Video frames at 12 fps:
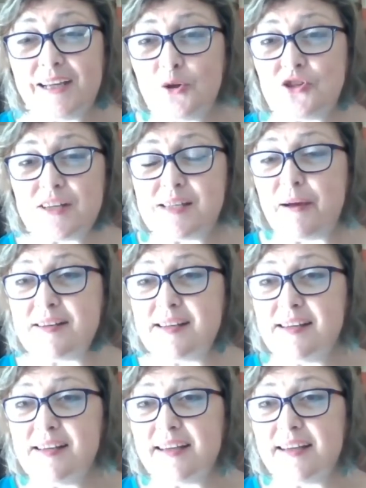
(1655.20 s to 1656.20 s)
not just
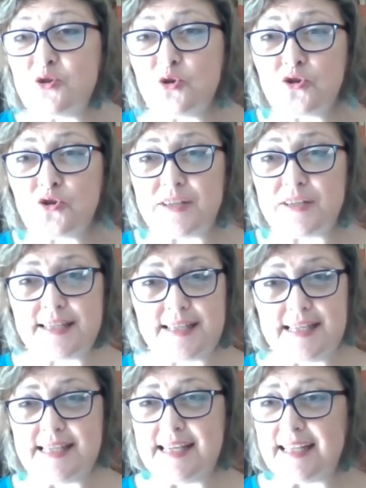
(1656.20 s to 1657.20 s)
about
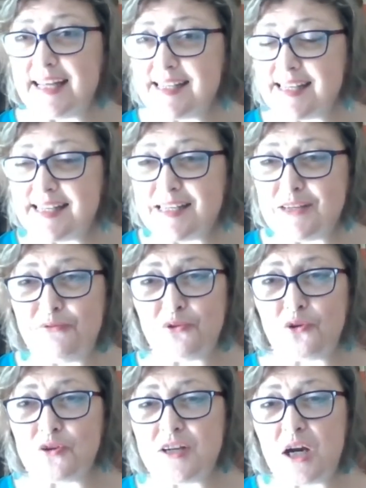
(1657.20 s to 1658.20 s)
social distancing, that's a
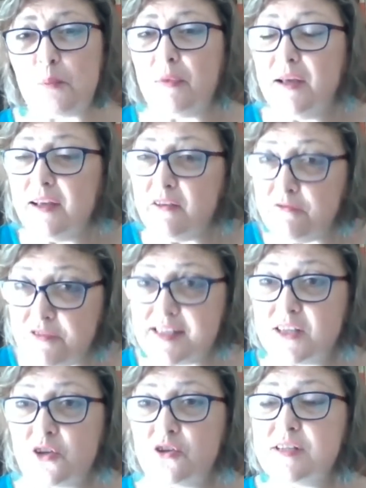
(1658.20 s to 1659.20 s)
difficult term,
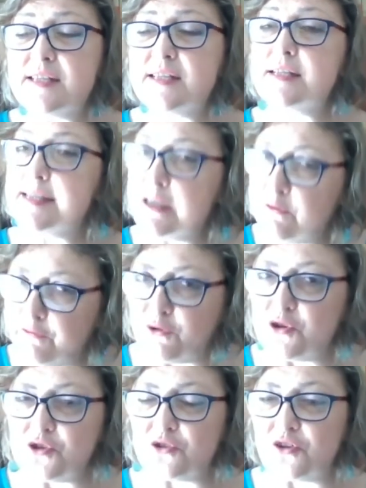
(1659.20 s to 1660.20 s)
physical distancing
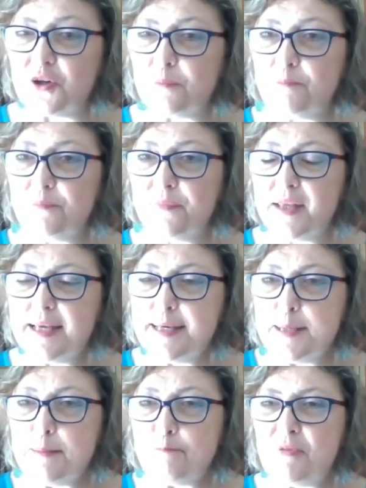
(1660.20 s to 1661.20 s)
for sure.
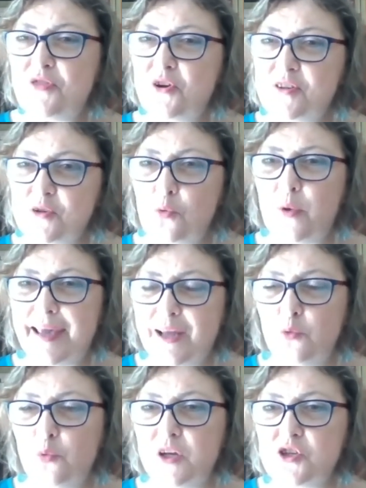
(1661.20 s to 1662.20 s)
But there's a way
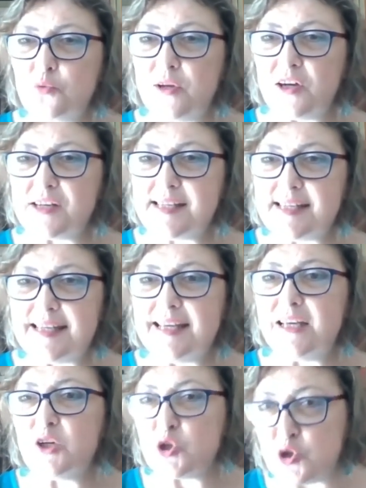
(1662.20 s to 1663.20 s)
in which we are
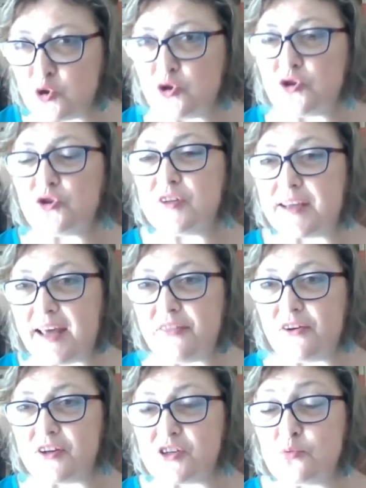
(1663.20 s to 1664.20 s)
seeing social
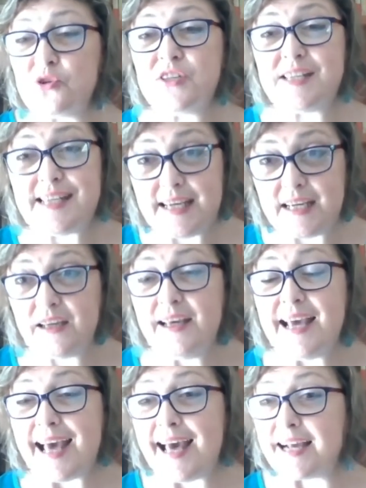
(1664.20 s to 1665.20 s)
togetherness. We're seeing
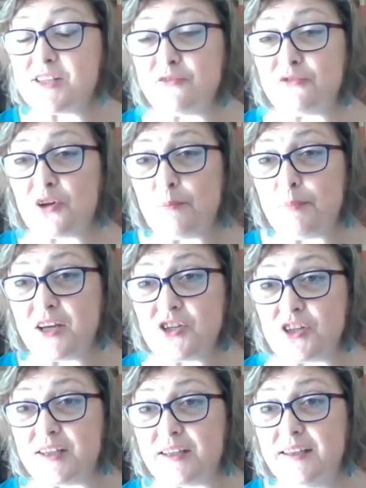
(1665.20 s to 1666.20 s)
acts of
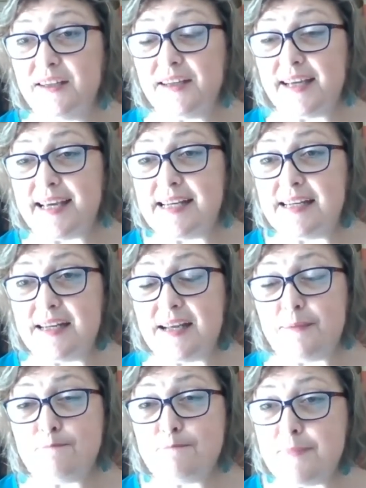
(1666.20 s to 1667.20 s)
compassion in
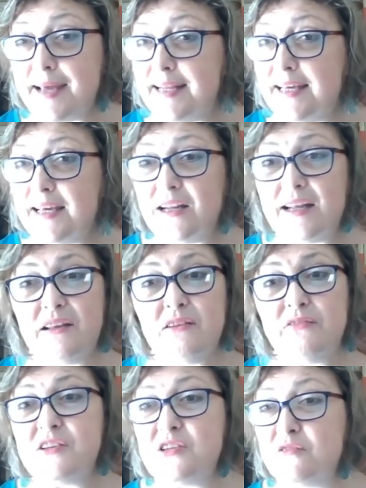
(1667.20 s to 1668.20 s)
many and
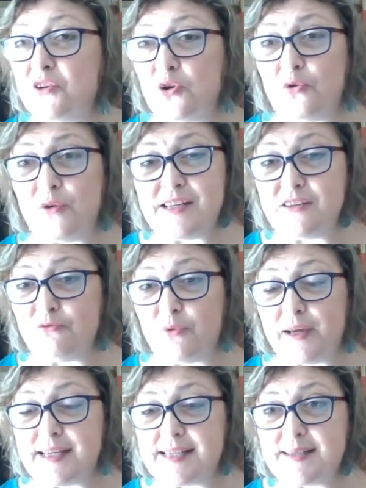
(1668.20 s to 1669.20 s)
innovative and creative
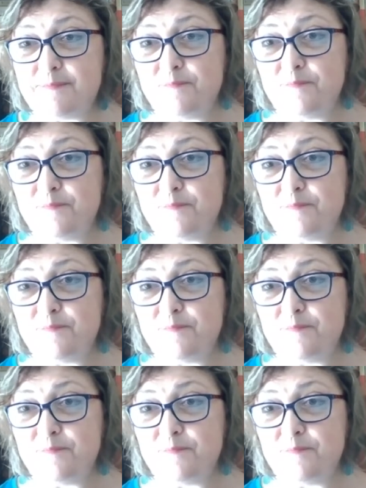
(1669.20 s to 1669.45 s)
ways.